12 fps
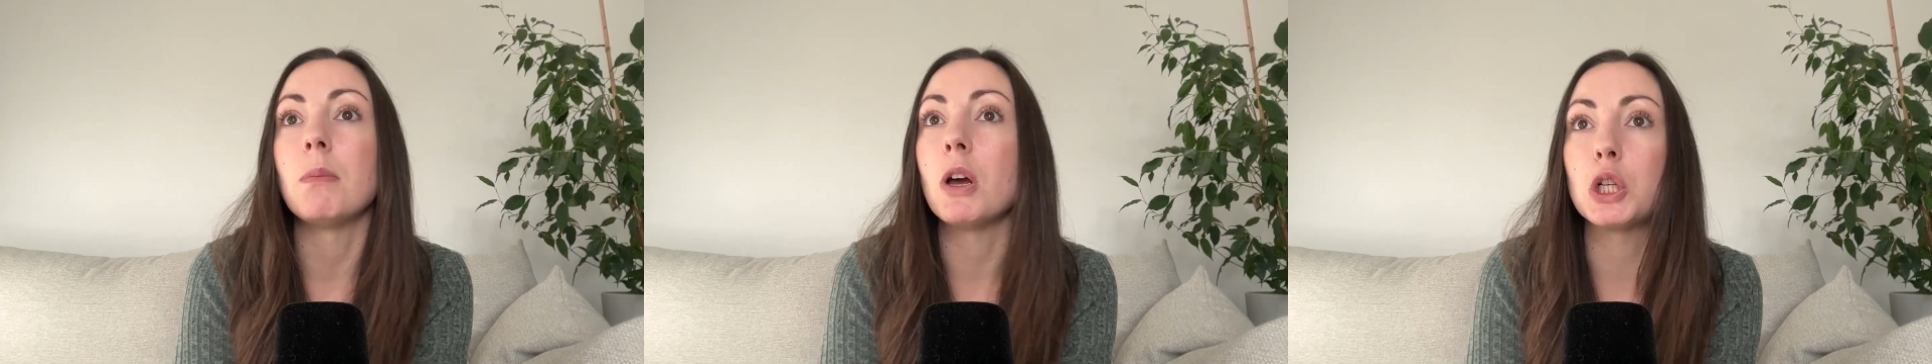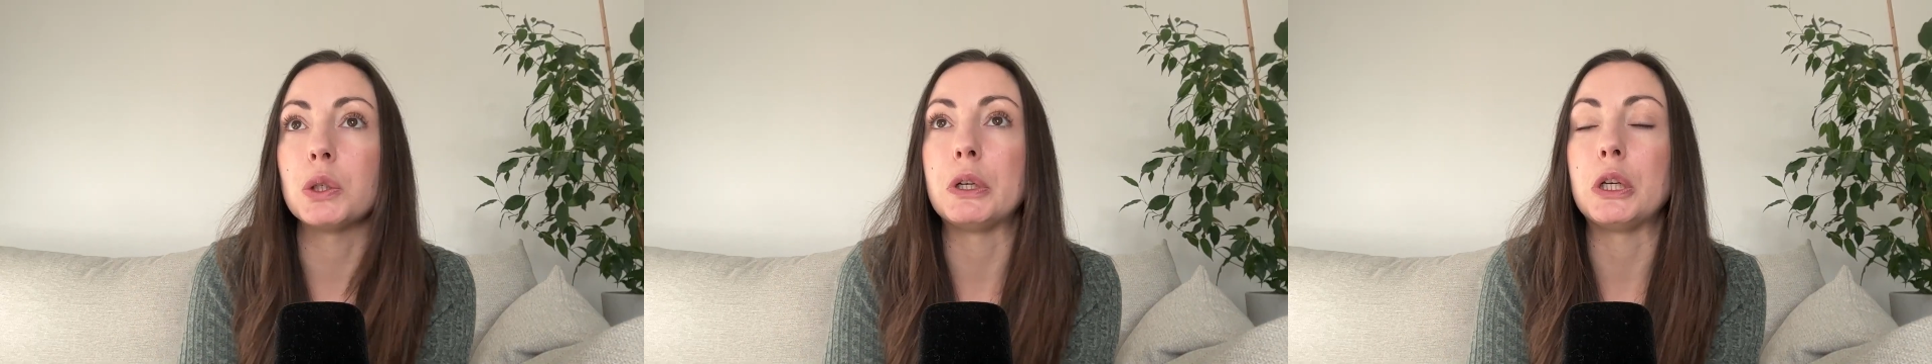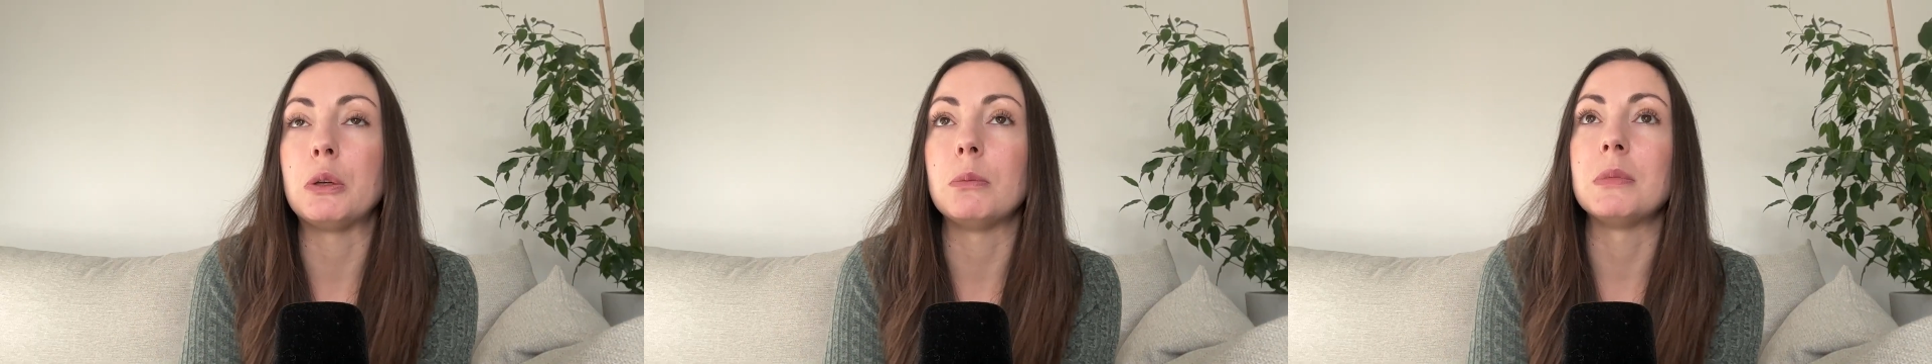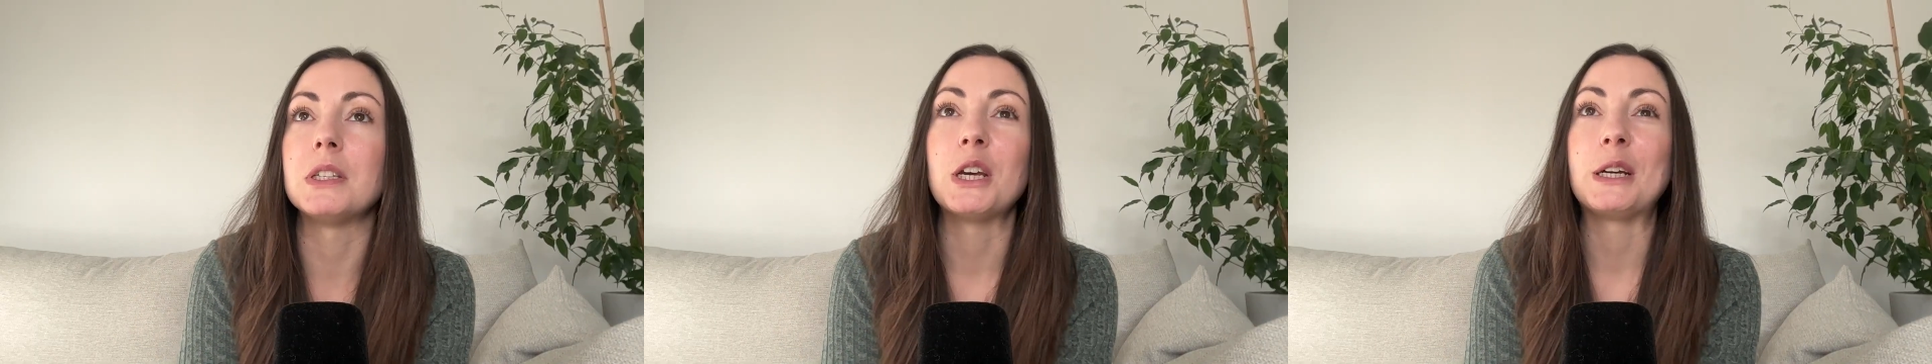
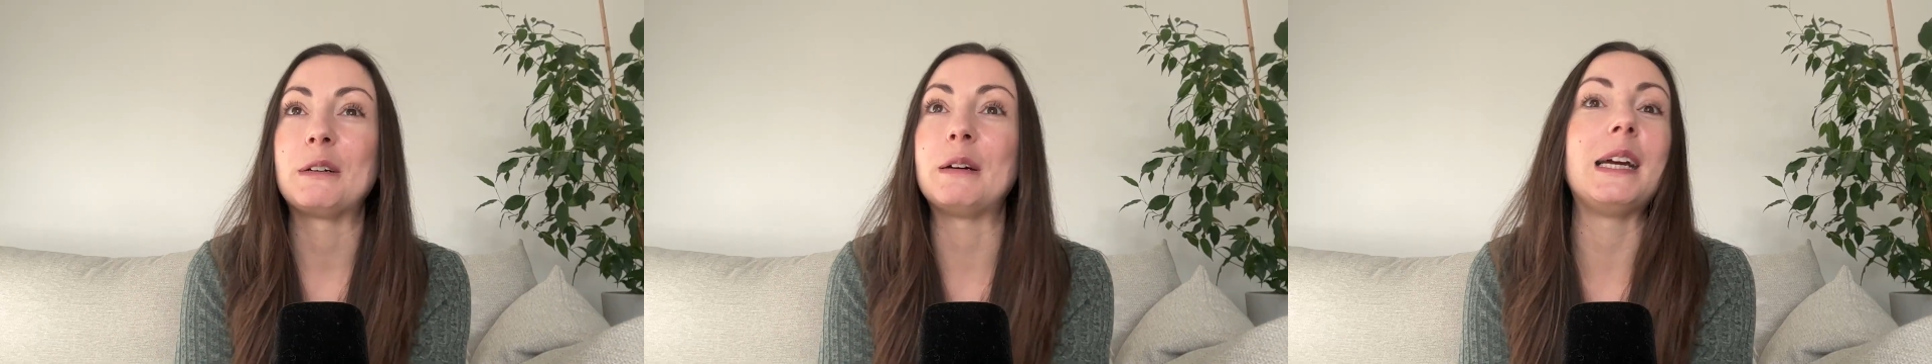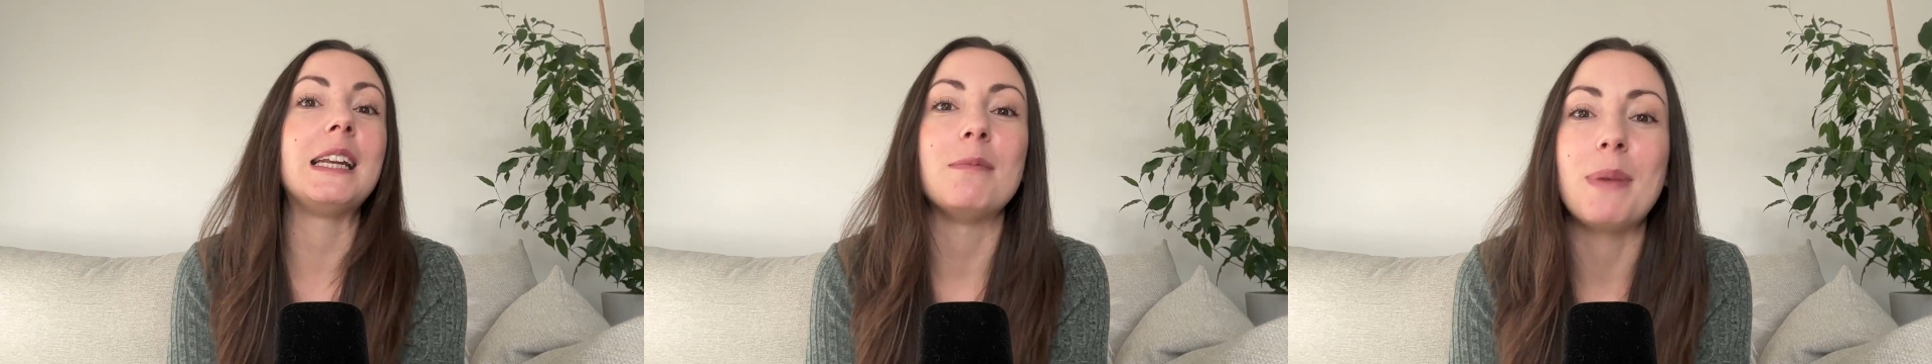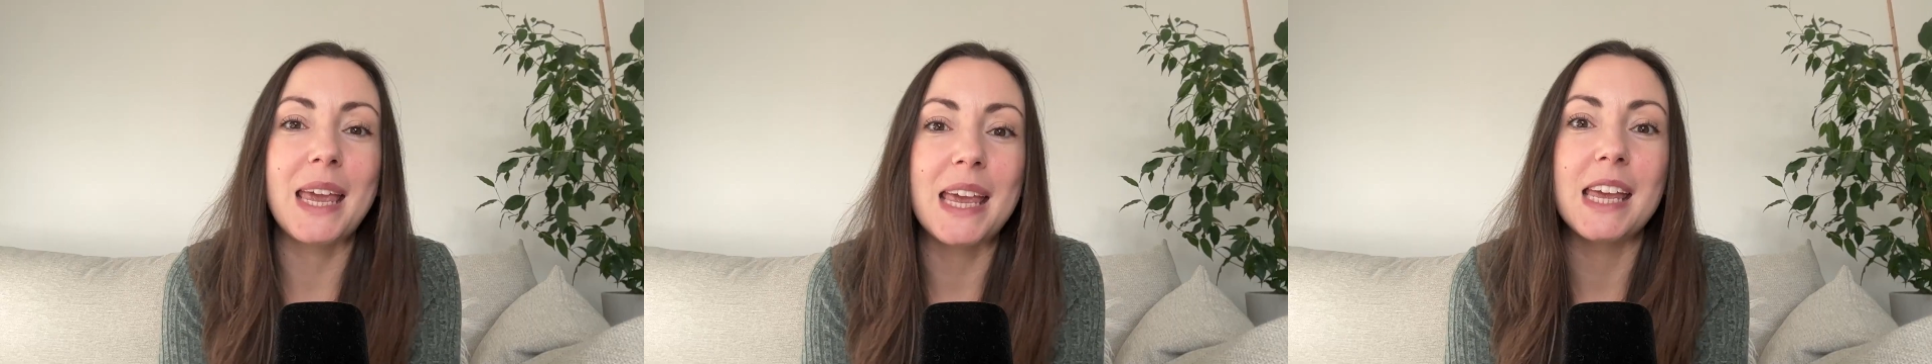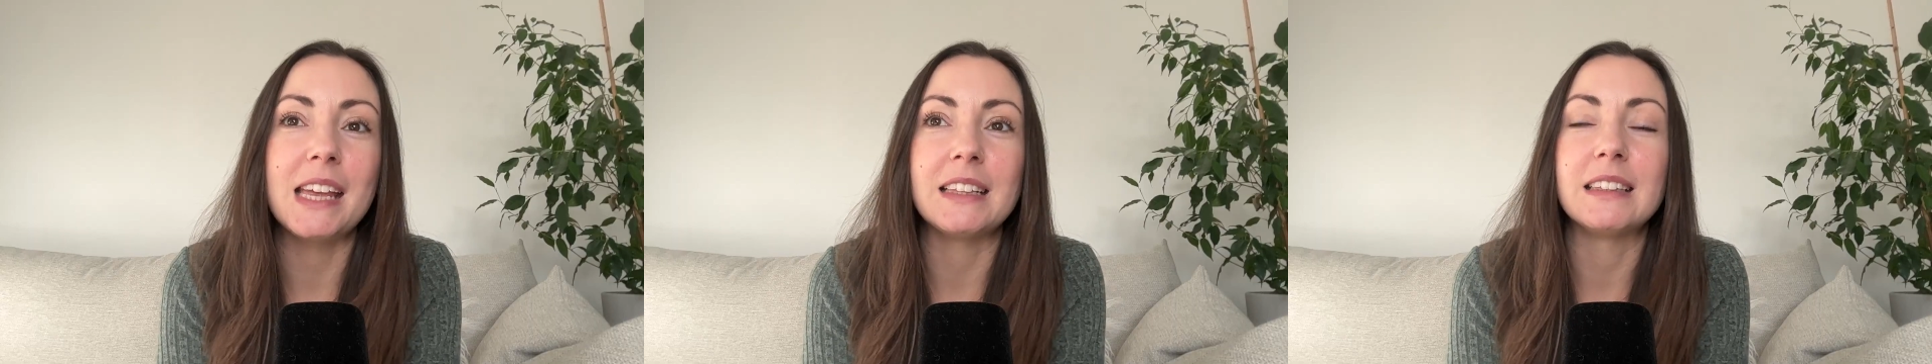mushrooms, green
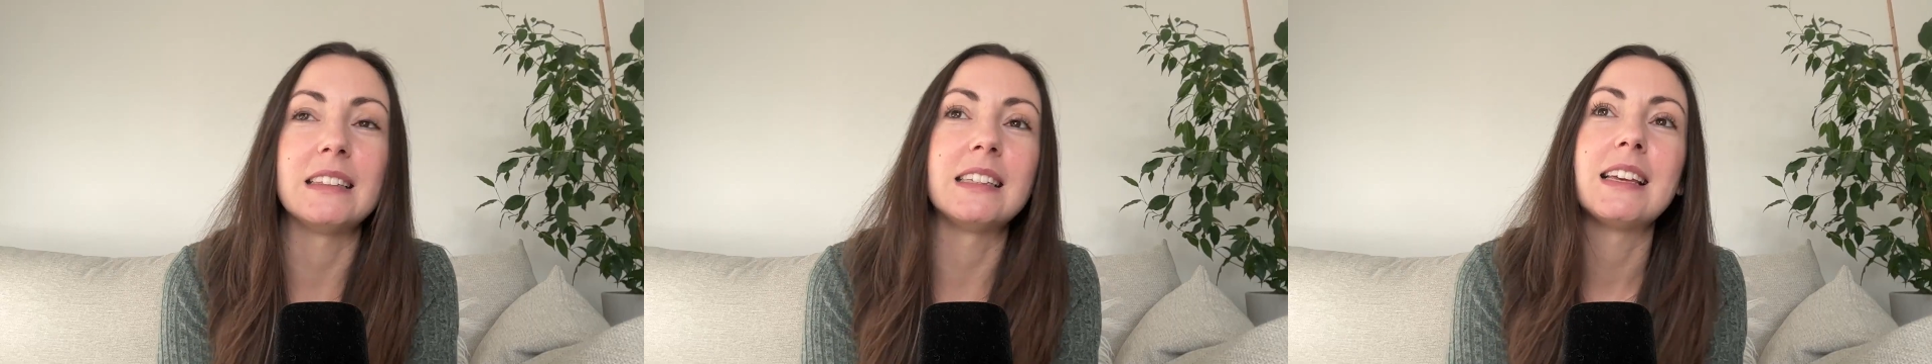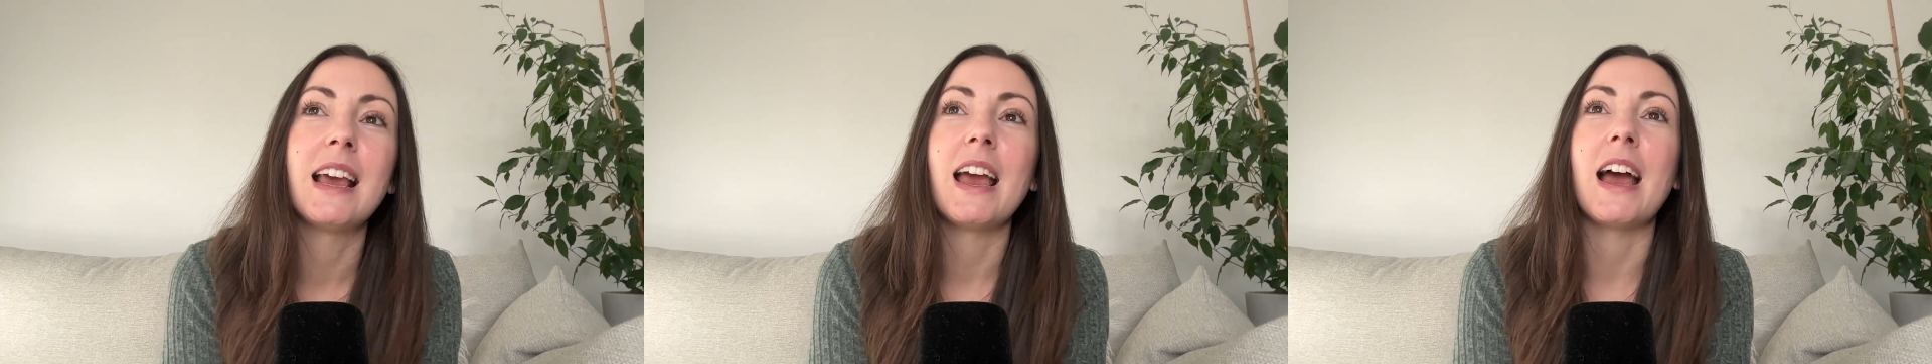beans,